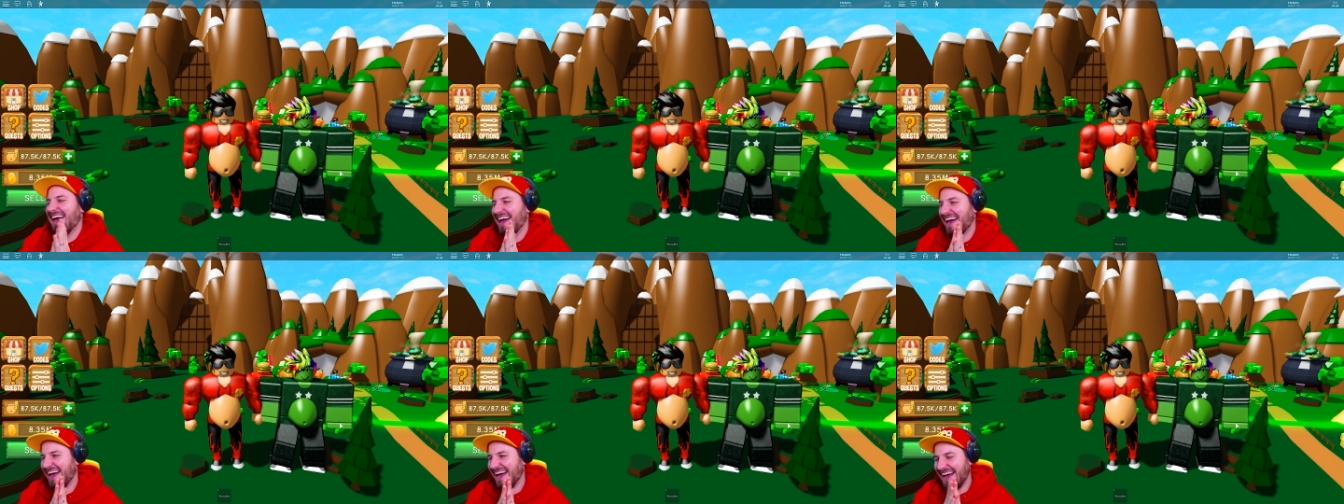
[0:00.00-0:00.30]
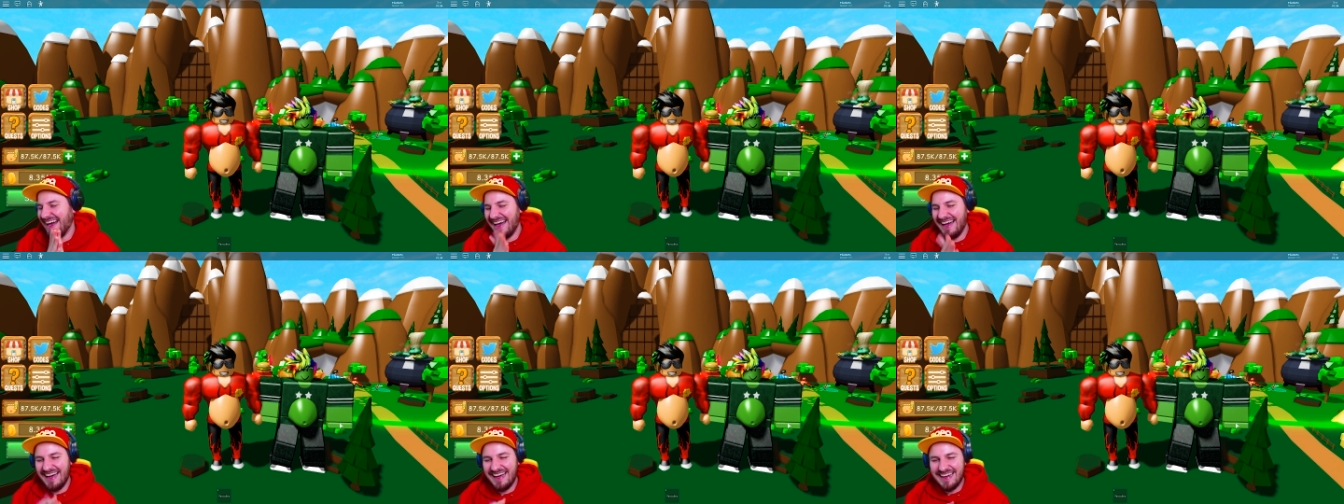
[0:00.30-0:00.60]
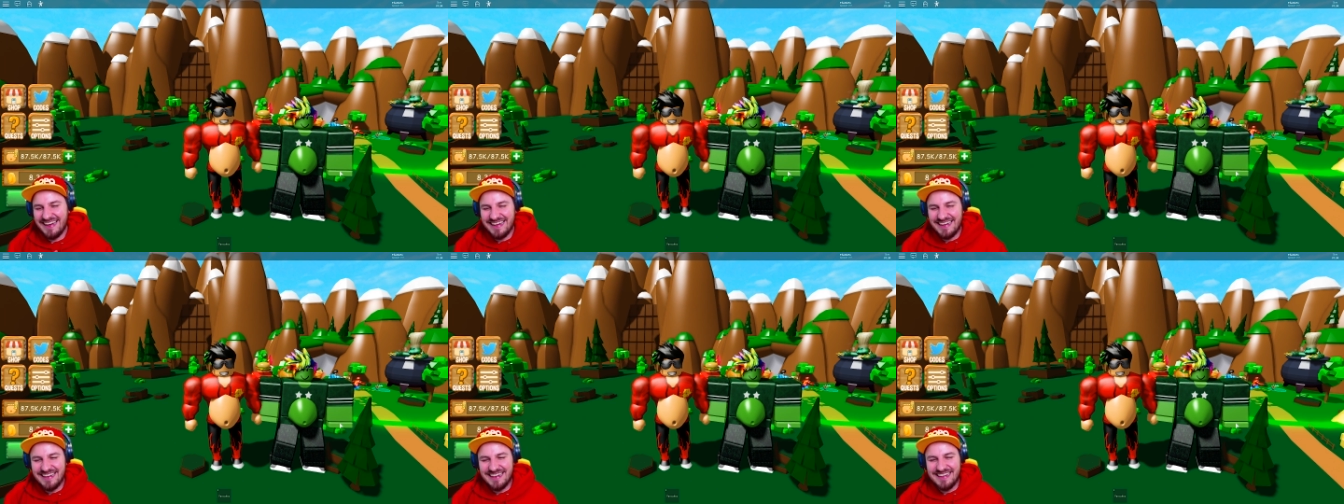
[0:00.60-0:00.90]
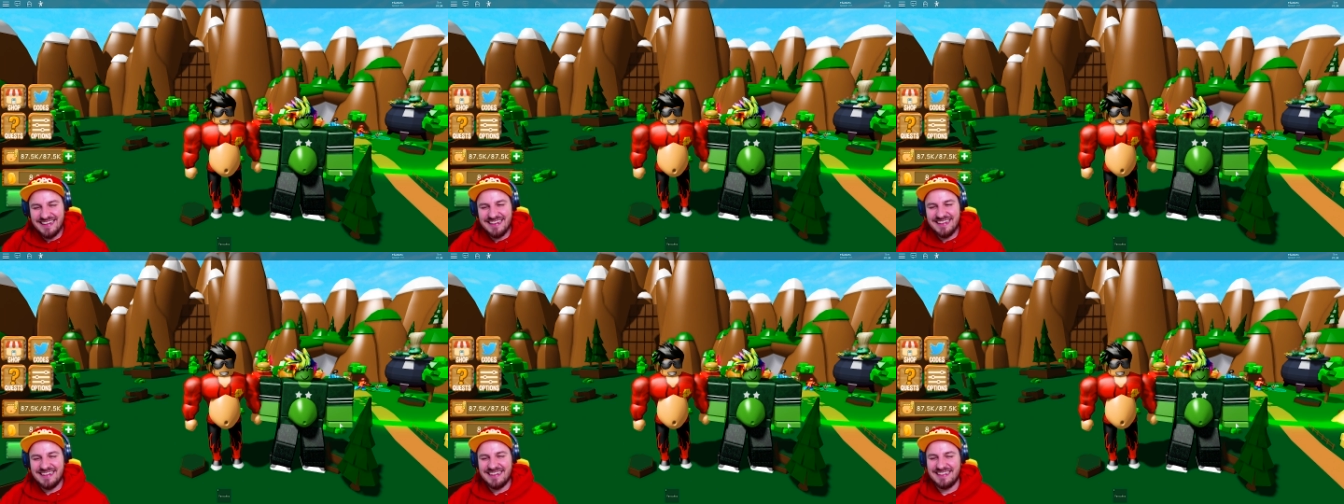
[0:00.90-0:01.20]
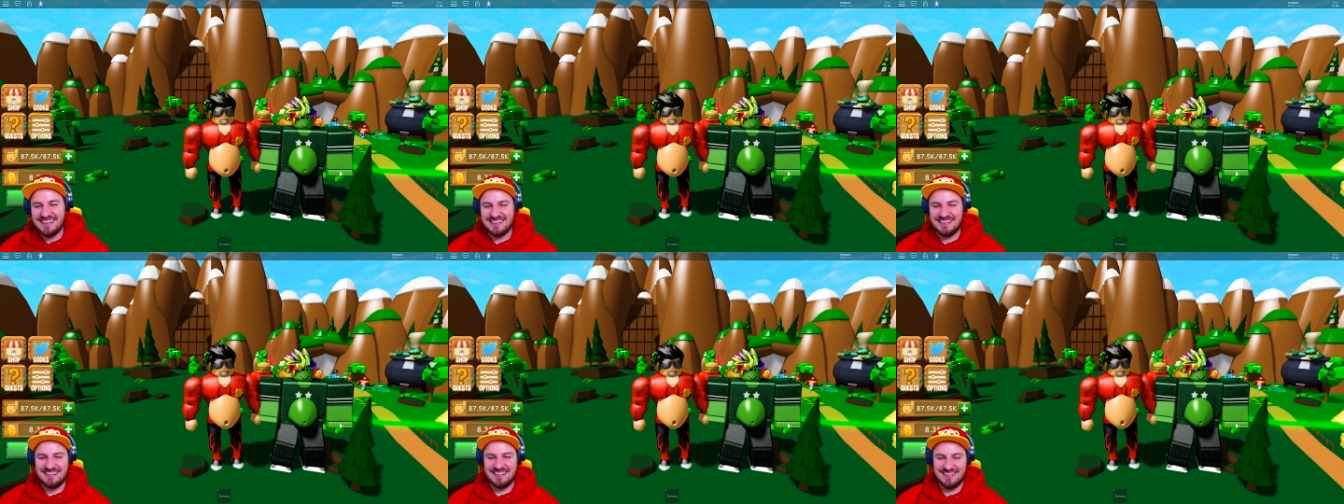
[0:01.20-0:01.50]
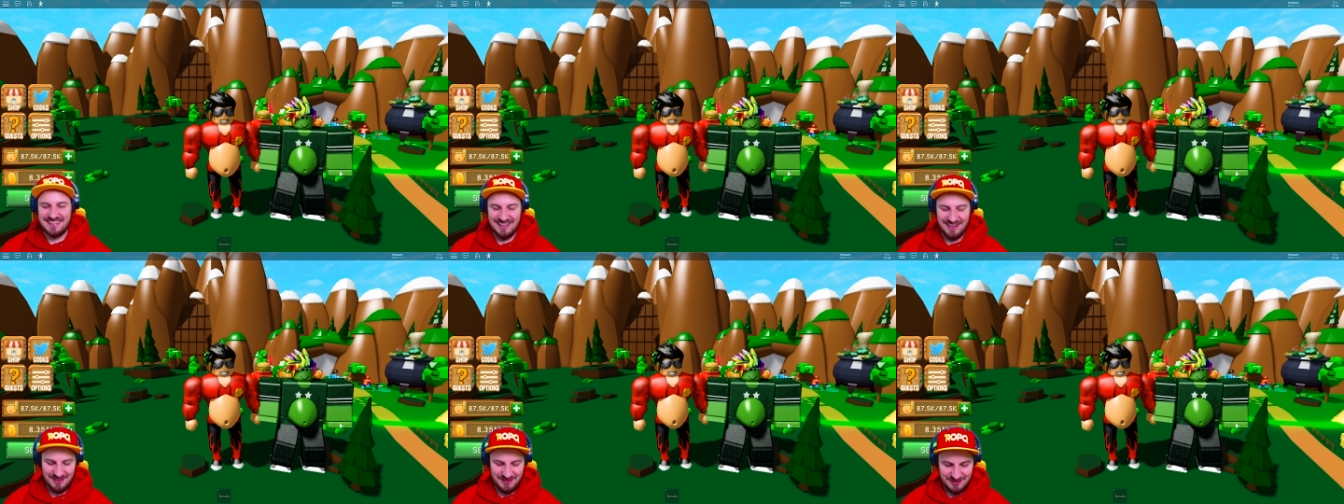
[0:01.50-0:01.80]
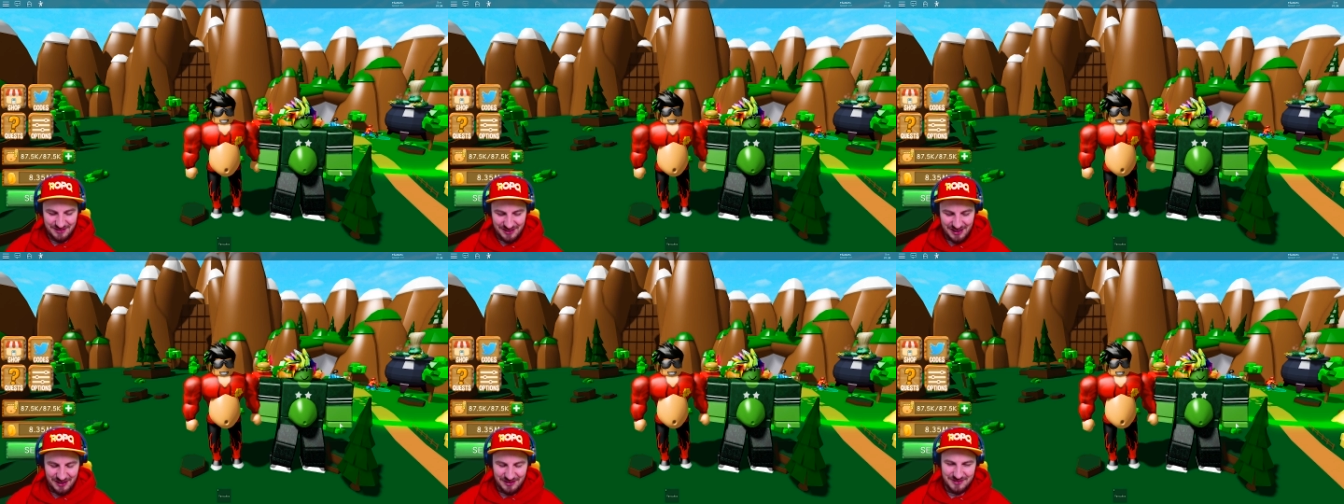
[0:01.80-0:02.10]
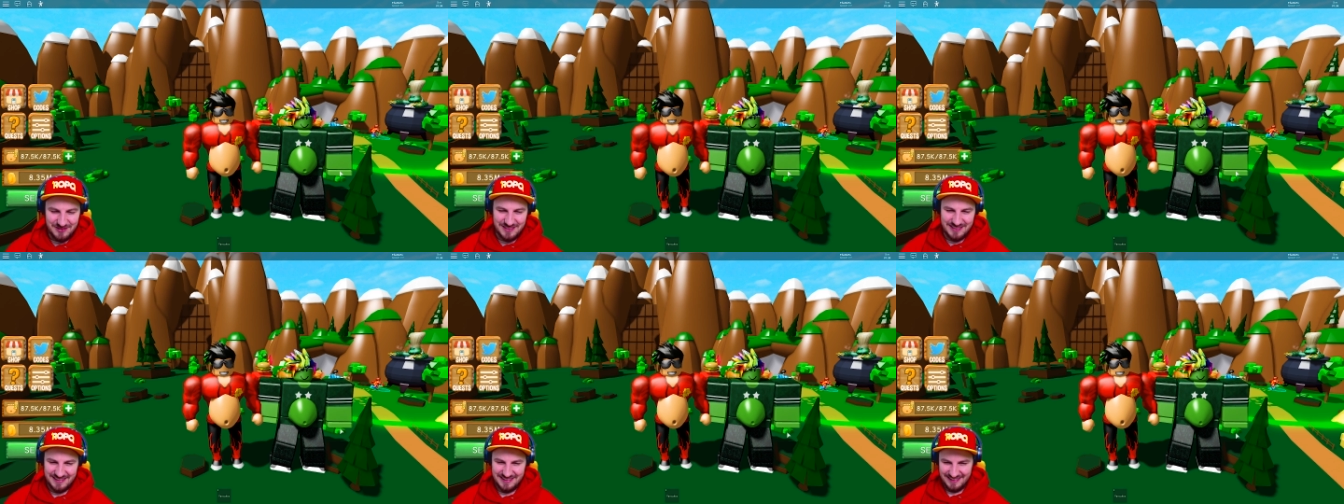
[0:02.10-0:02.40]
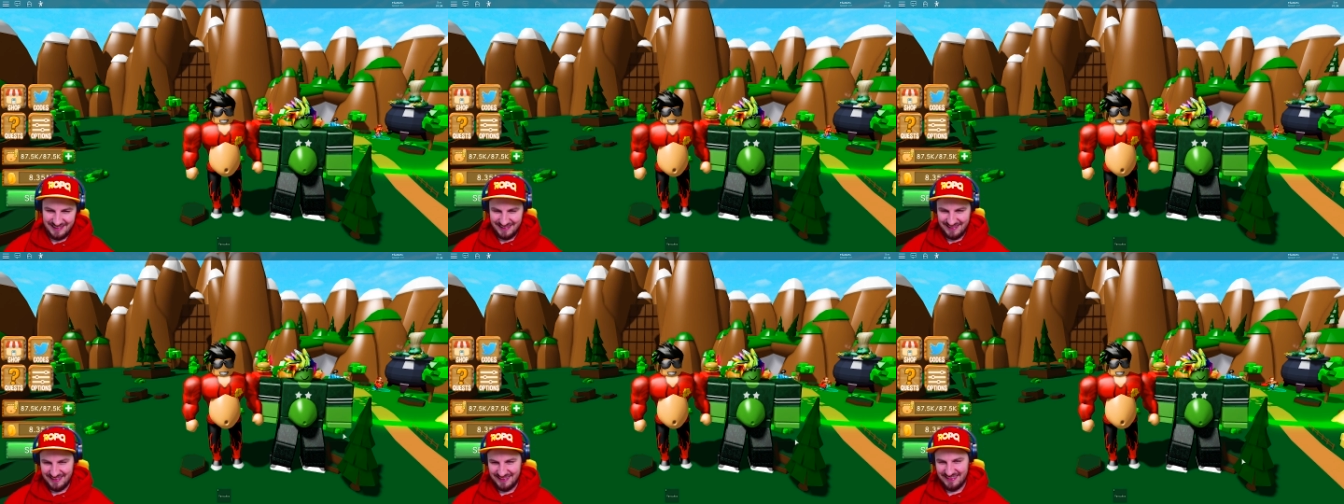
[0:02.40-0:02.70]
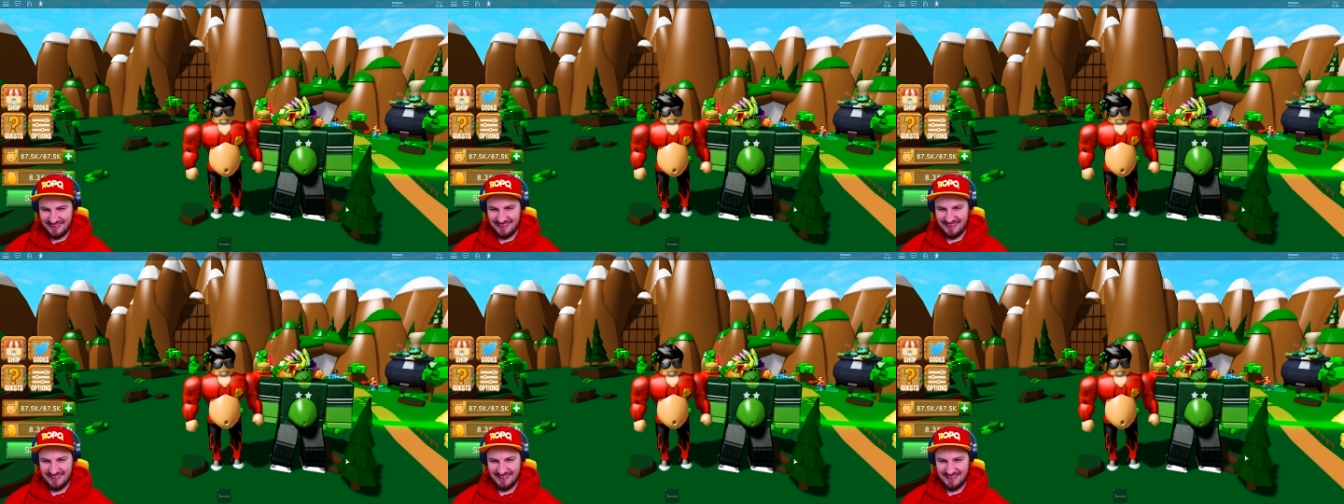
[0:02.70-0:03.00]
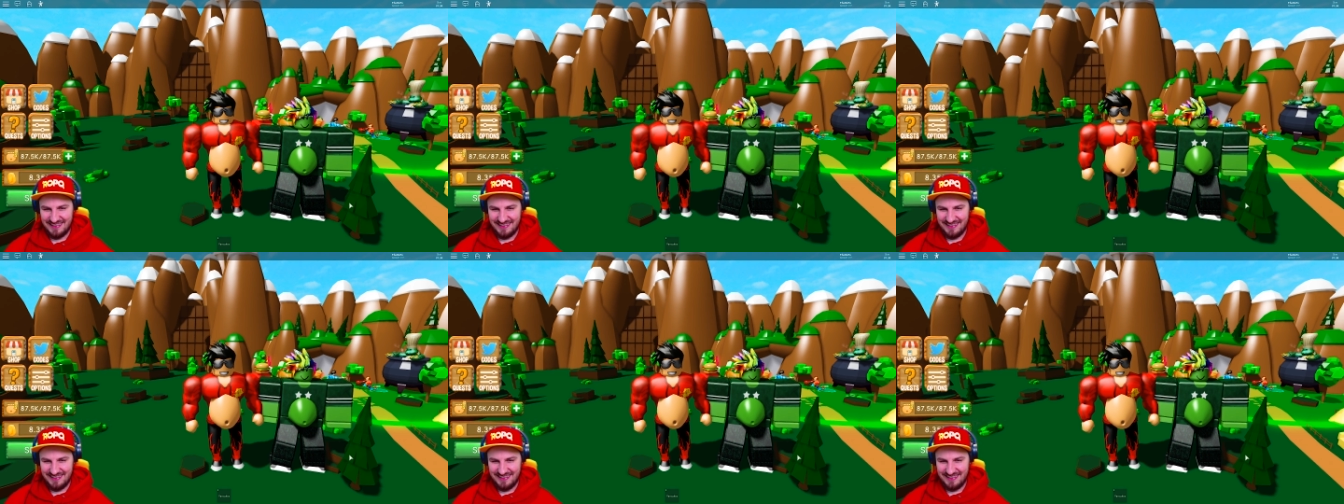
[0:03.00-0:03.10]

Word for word: Well, it's you managed so to gross. Eat someone.